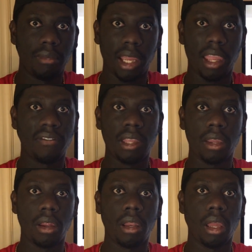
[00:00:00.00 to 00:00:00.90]
can't even think
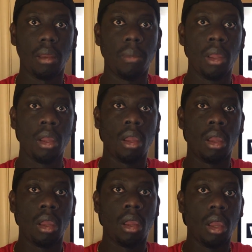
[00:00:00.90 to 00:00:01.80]
of their name.
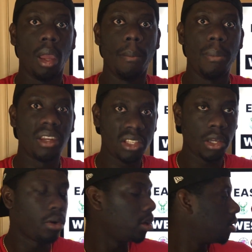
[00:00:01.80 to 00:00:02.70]

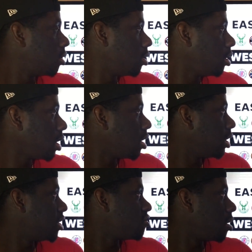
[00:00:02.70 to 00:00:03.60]
Minnesota. Look at
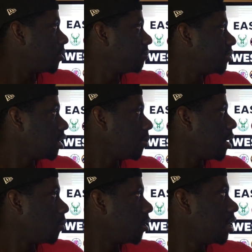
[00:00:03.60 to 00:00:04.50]
all that drama. Don't
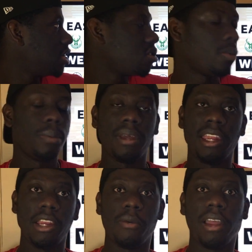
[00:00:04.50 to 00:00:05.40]
nobody want all that drama. But
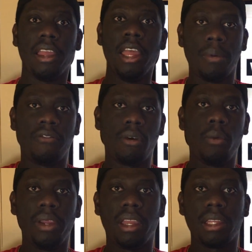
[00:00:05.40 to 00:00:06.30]
anyway, before
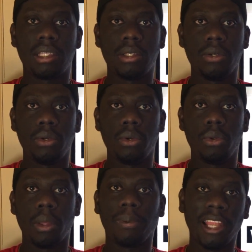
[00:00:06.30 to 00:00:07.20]
we get
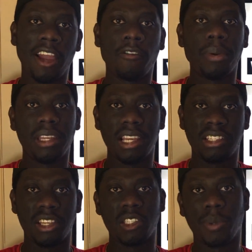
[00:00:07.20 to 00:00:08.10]
to the playoff
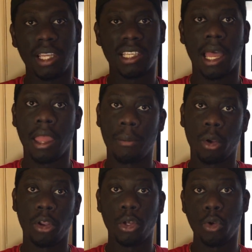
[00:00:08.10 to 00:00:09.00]
predictions, because I am
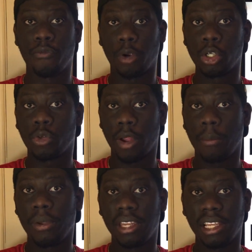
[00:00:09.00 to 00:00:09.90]
going to do first
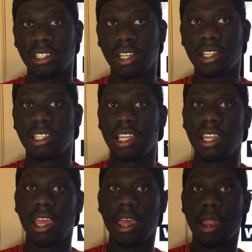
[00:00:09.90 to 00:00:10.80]
round predictions, and
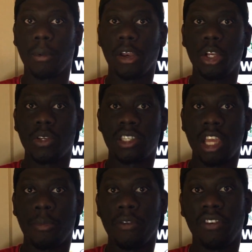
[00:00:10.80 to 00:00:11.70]
then I'm going to do a
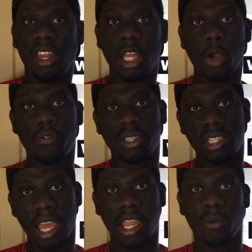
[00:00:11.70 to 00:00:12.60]
separate video for
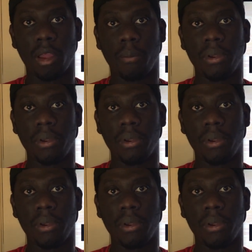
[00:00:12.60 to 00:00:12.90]
second round